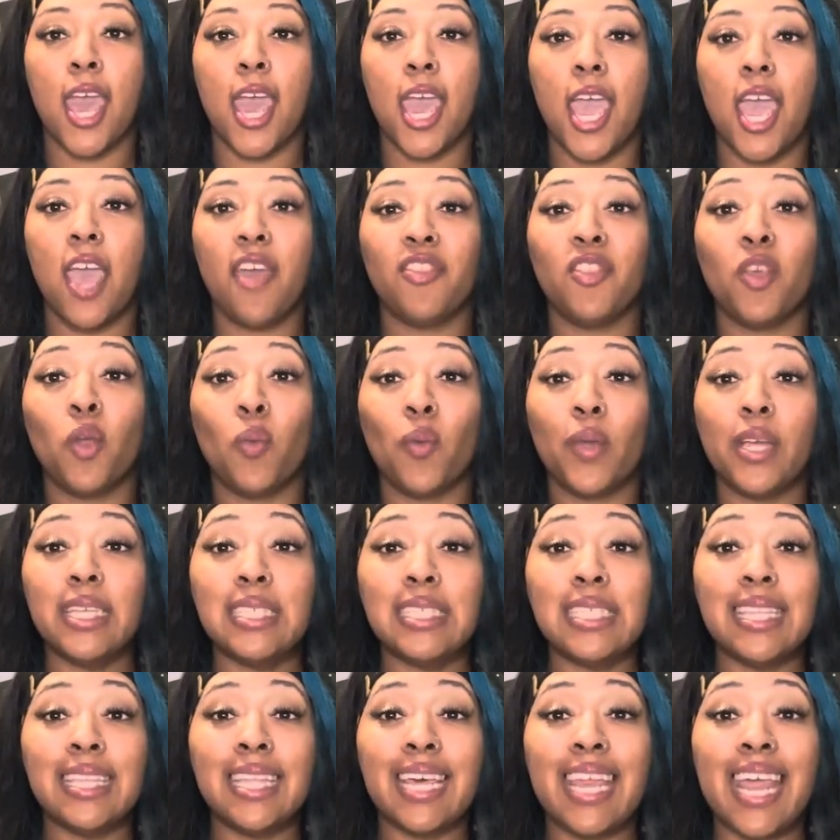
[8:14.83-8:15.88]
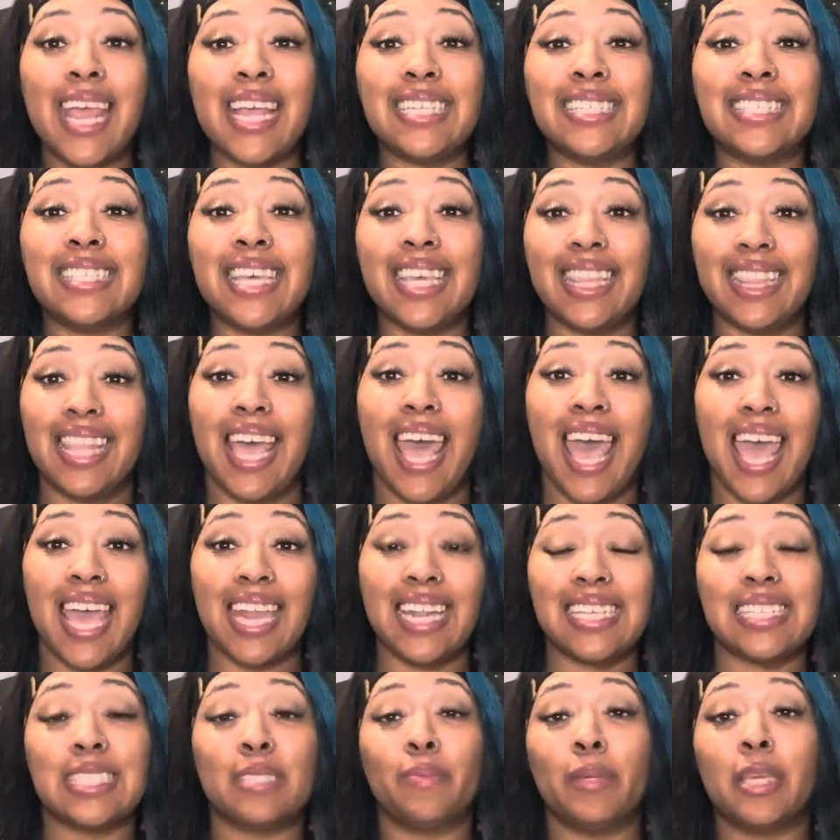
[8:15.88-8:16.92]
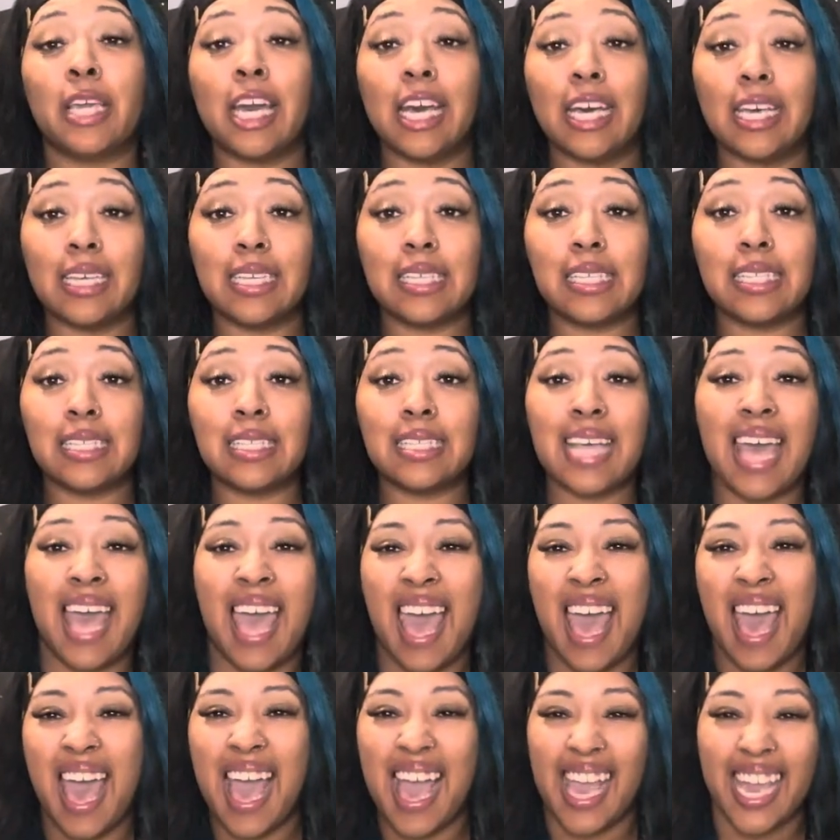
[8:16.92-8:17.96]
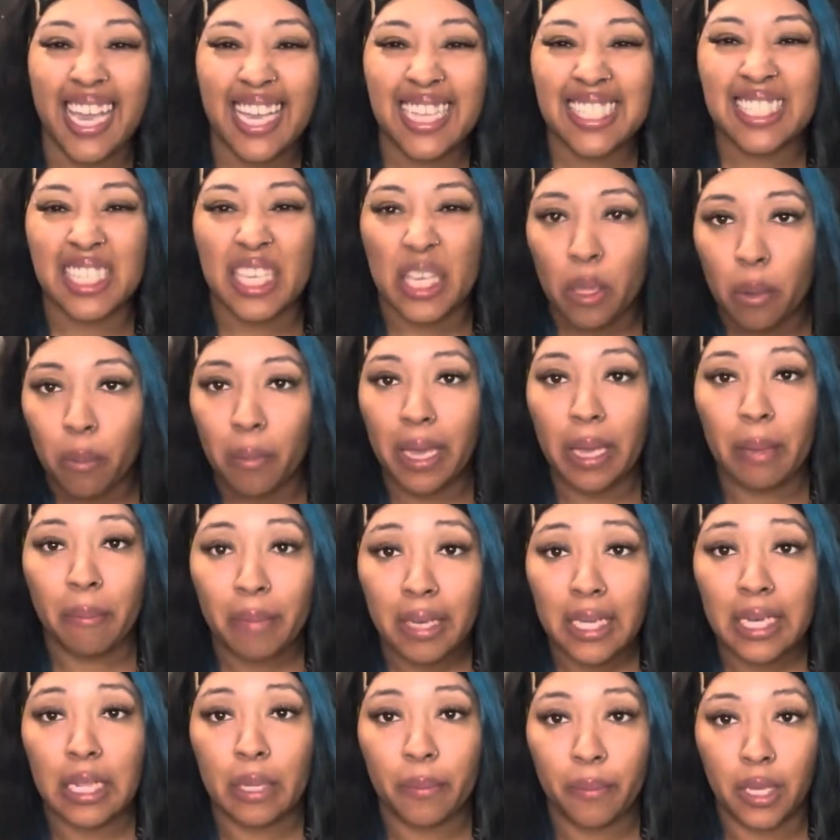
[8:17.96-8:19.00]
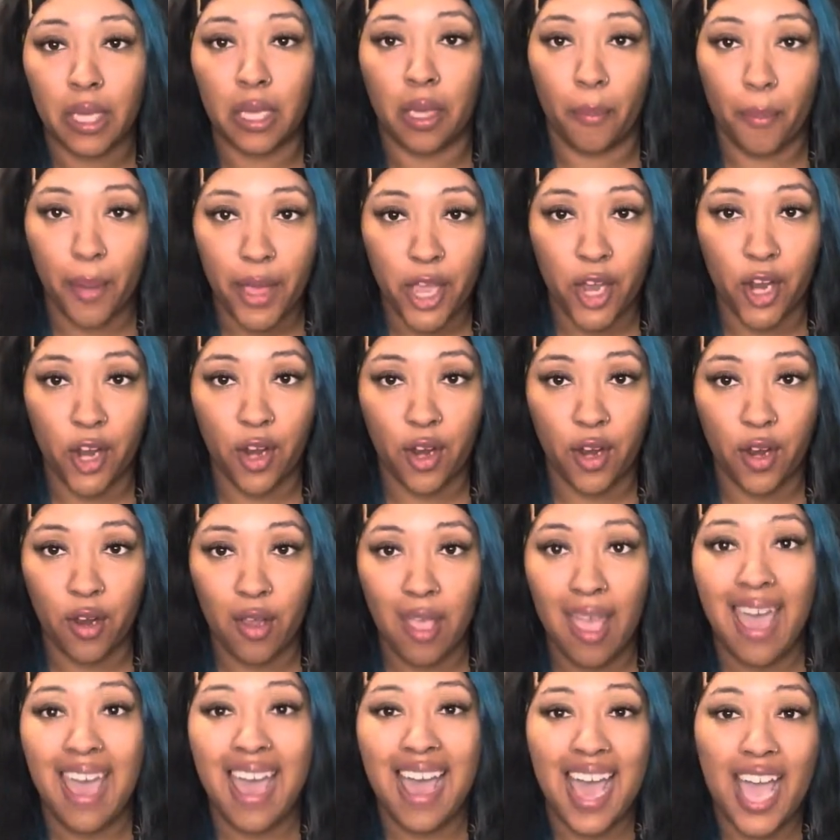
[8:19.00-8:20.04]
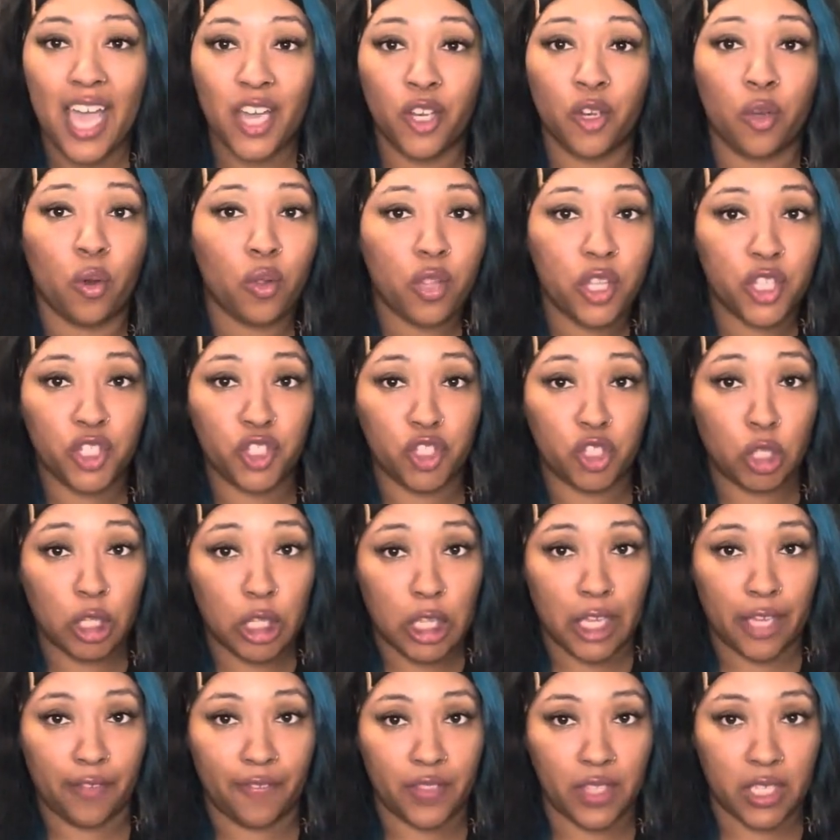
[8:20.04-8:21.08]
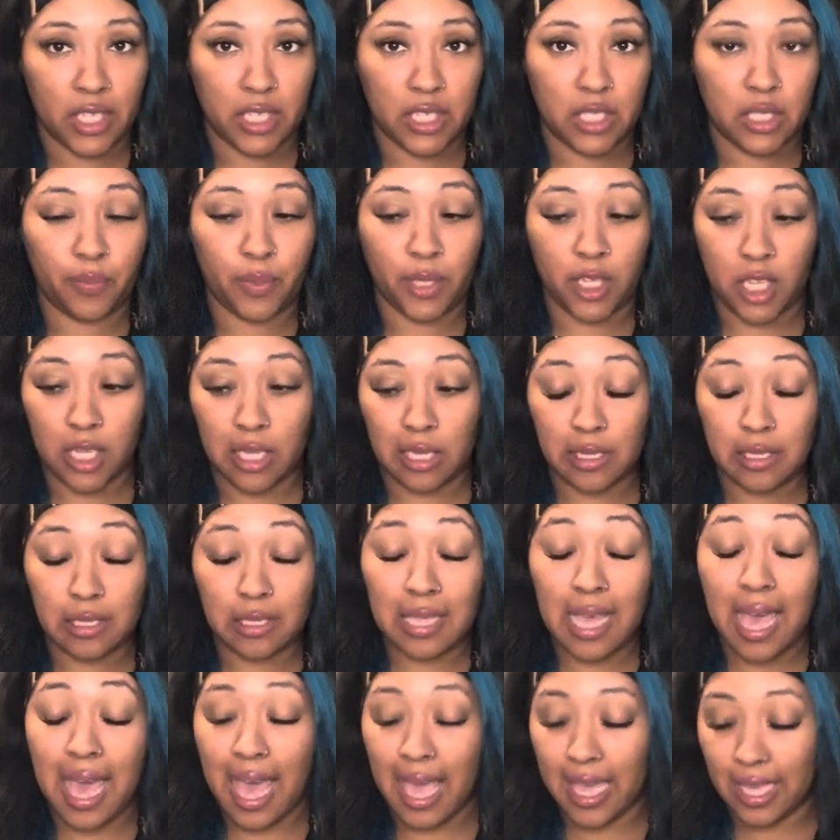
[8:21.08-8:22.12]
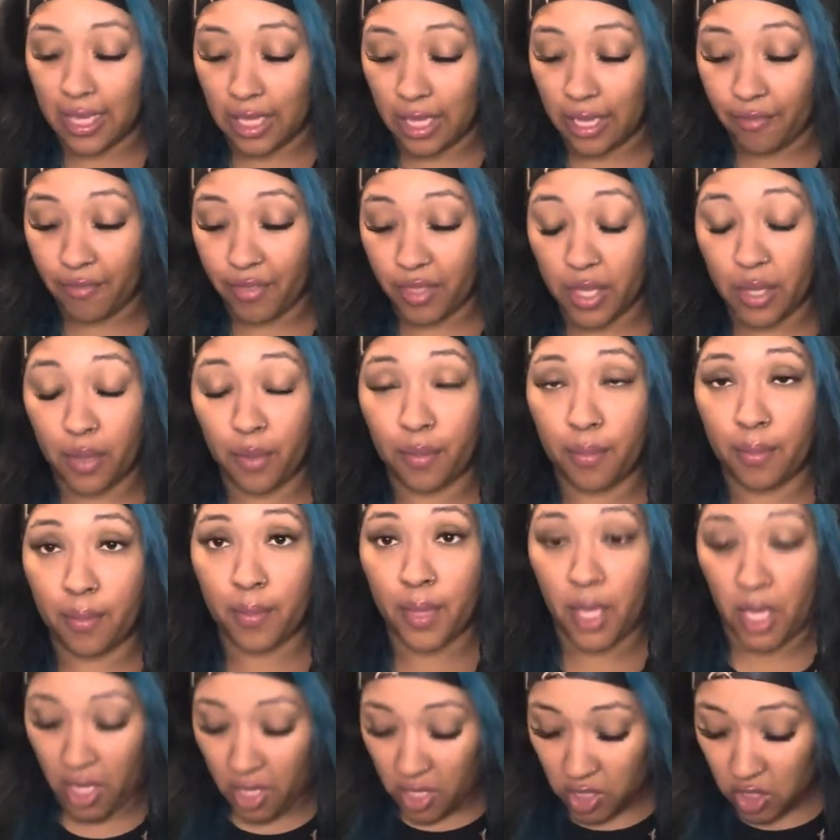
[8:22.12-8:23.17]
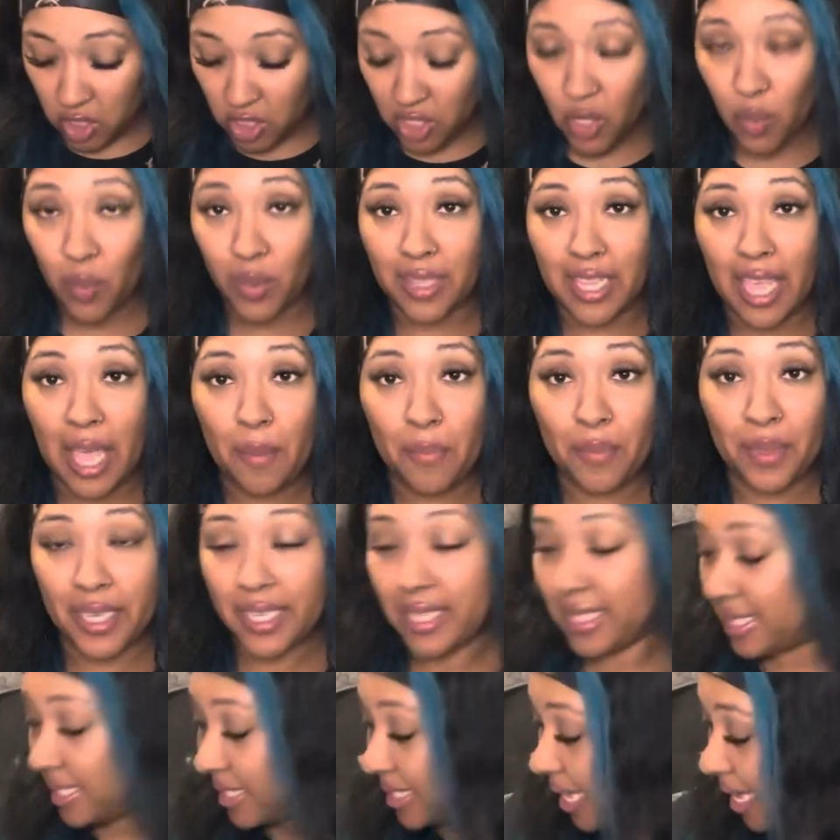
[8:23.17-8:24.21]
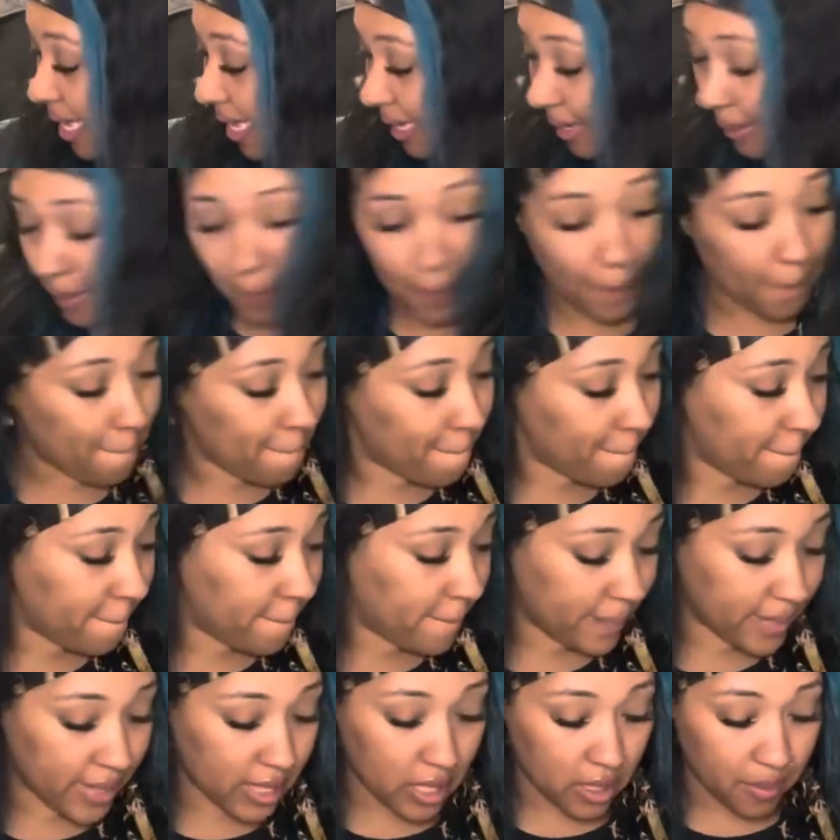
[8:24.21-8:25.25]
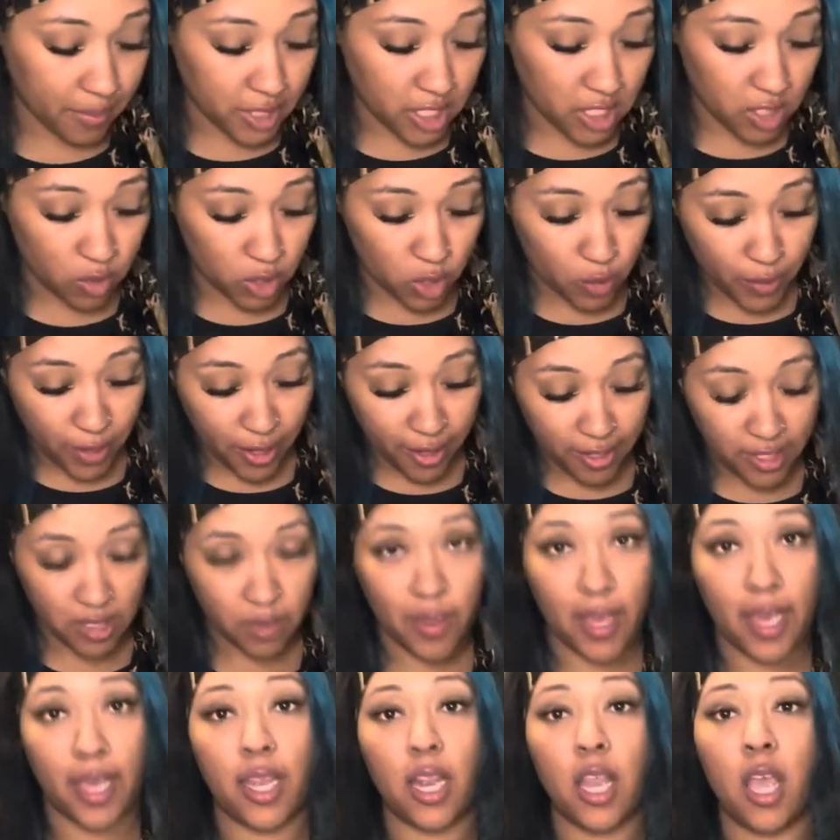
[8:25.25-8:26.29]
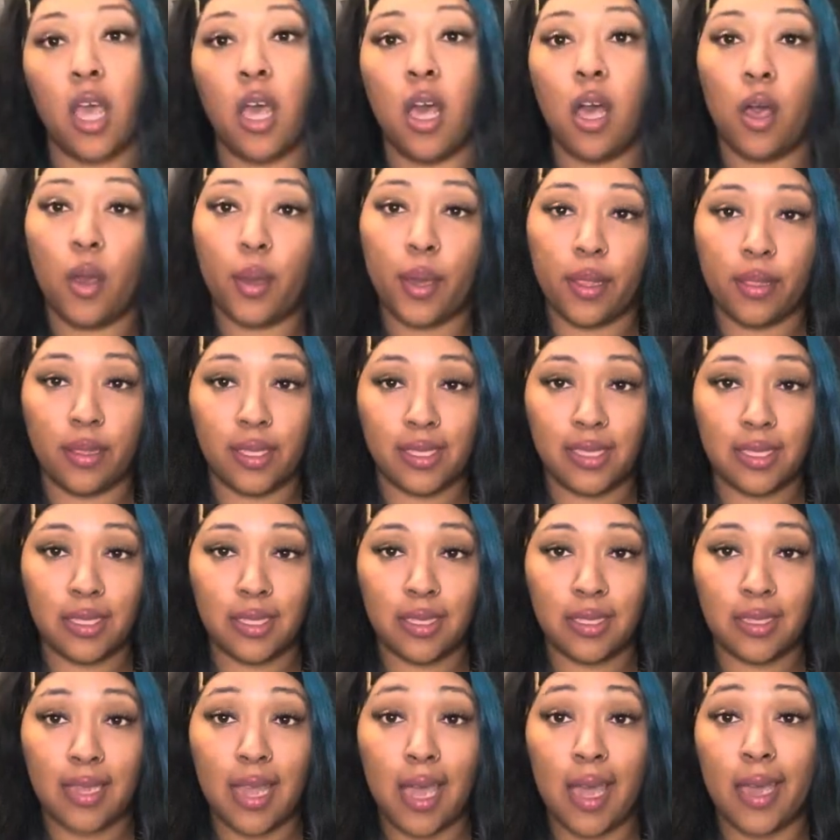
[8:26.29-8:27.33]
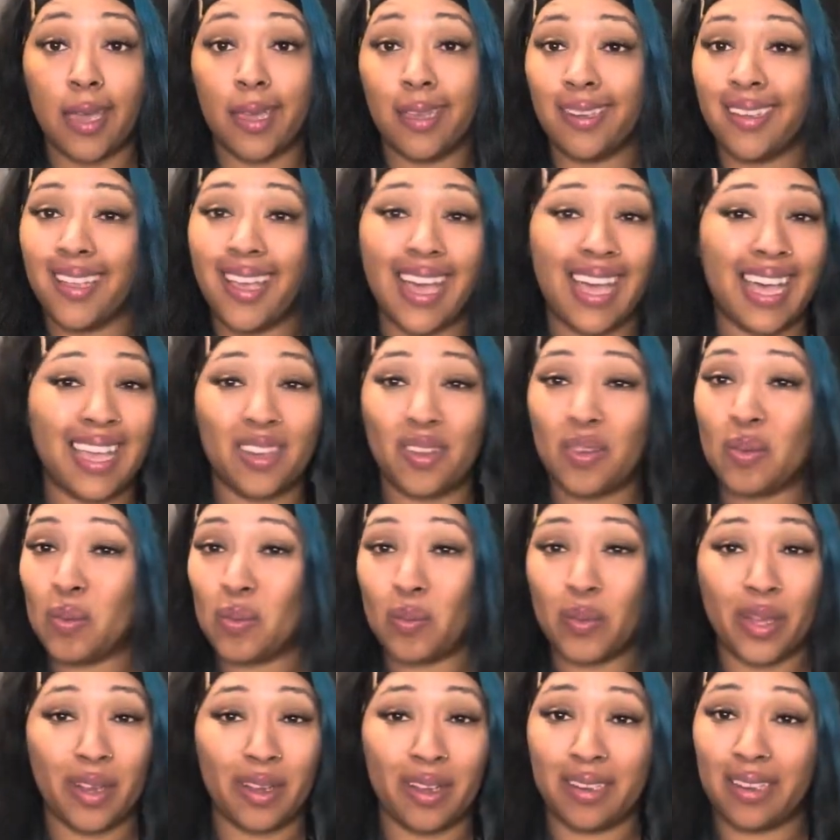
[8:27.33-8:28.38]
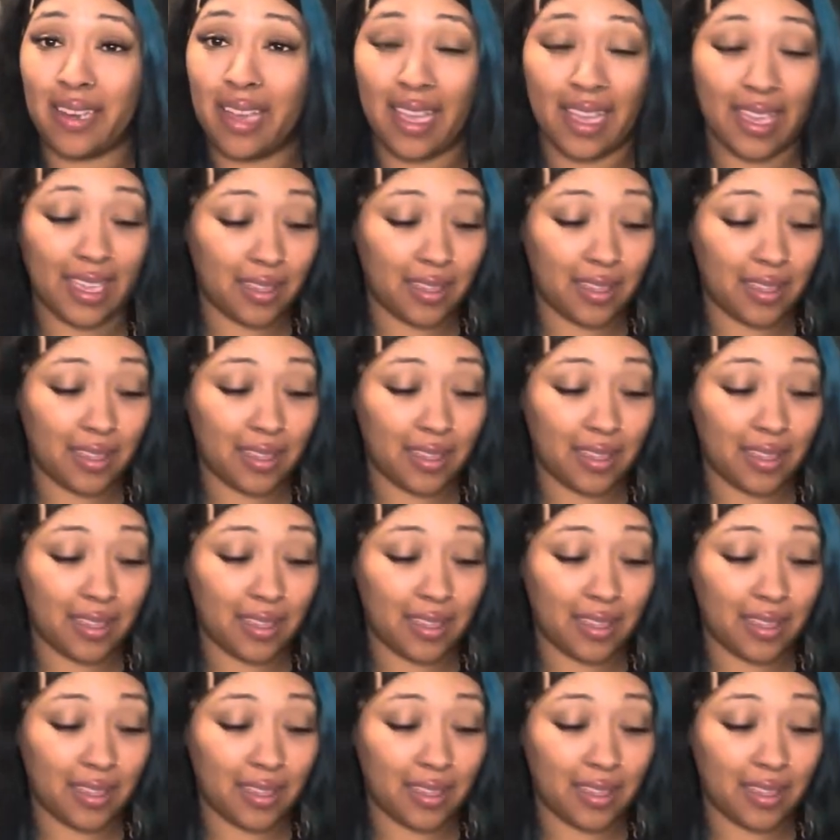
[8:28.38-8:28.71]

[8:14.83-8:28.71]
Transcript: and the reason that i did that is because i had to give my mini me a pair i know that she'll love these because i love them so with that being said, let me see which pair is mine. Okay, this is a nine. I don't wear a nine.